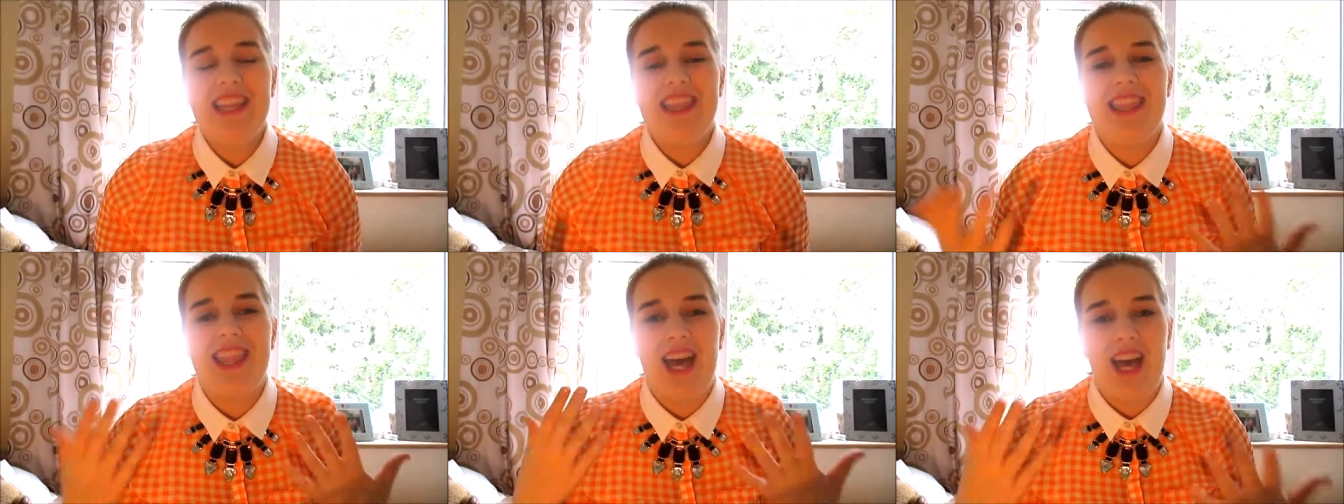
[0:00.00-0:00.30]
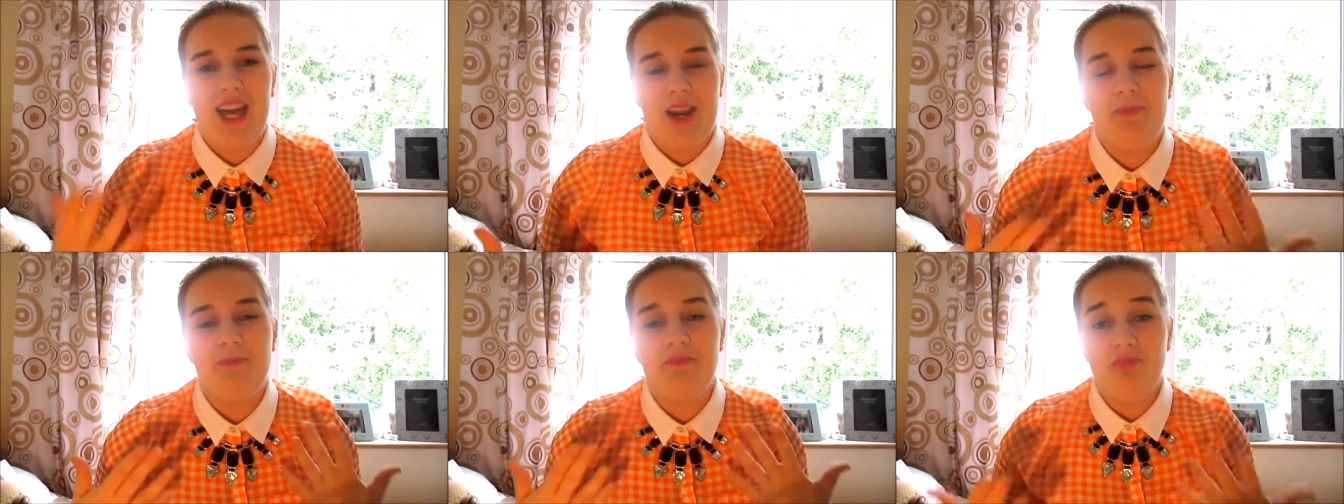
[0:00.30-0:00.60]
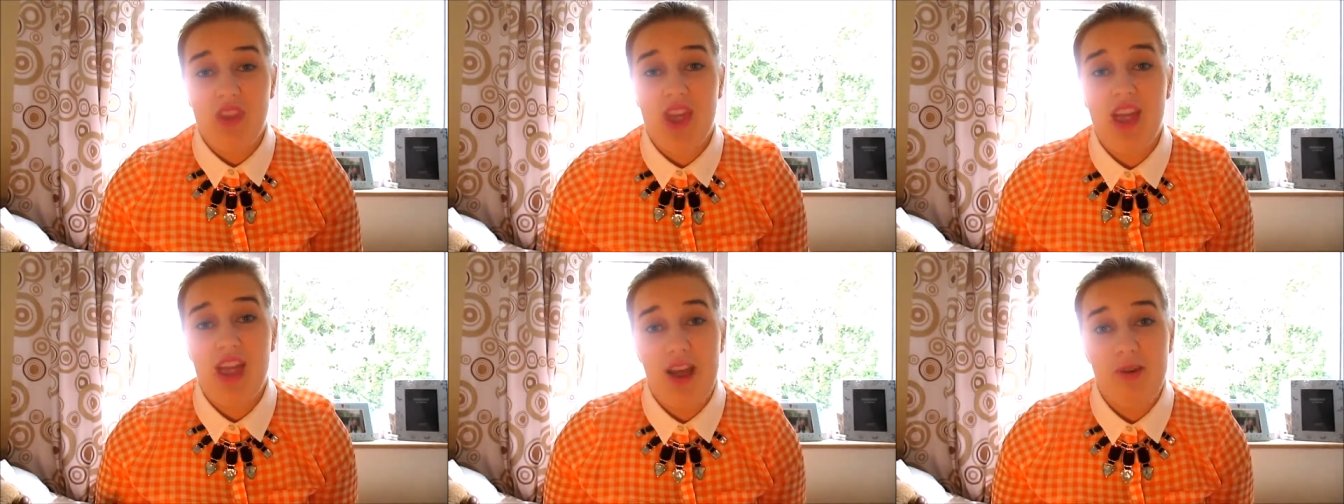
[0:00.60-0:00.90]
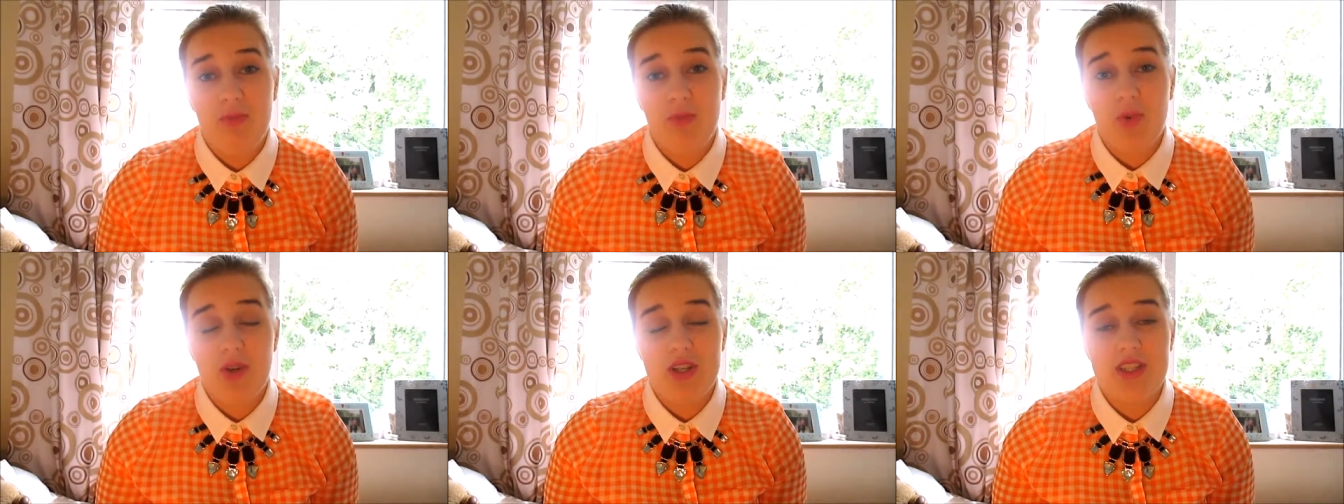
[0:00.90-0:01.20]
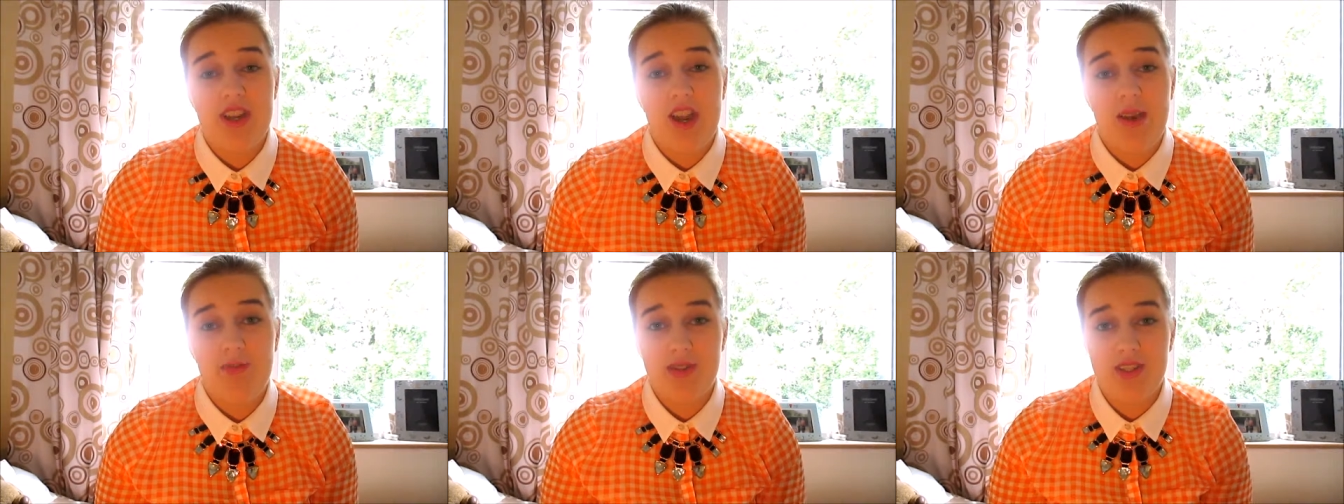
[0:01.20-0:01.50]
that I'll have more
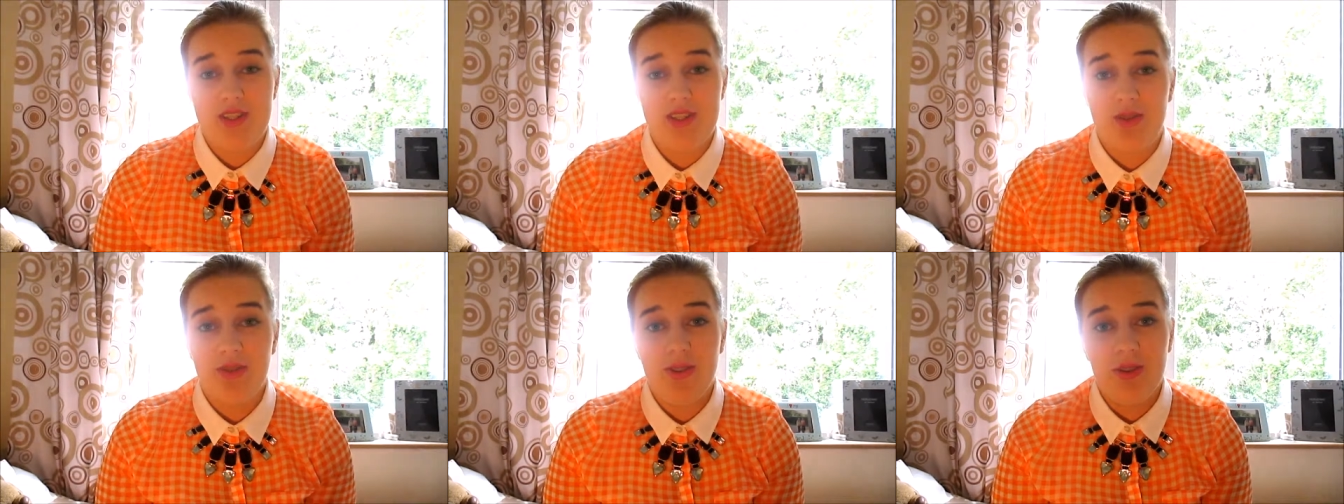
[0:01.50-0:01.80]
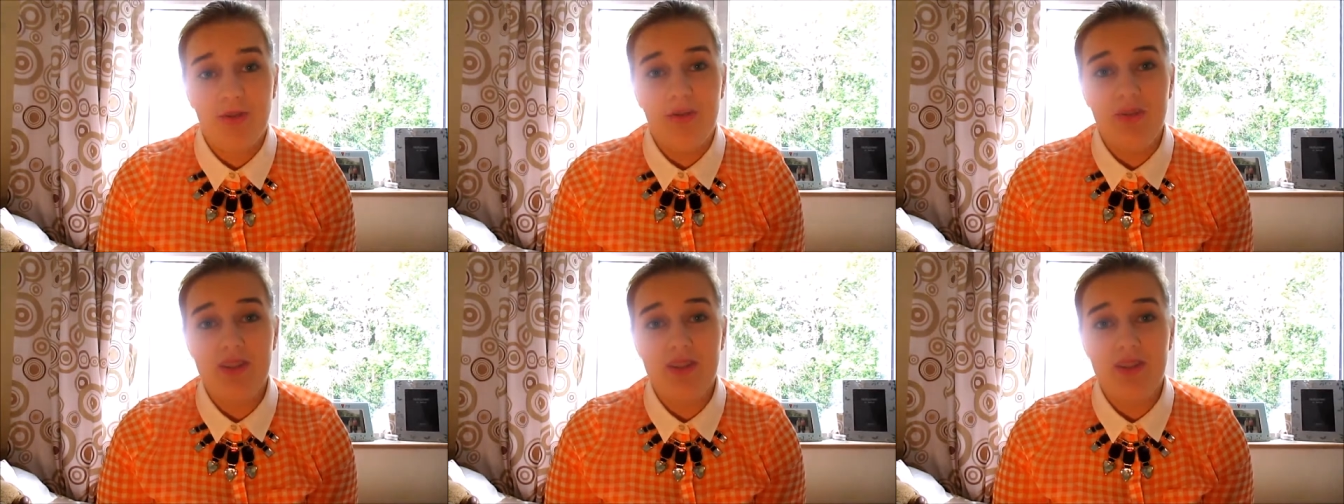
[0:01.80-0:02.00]
time to do them.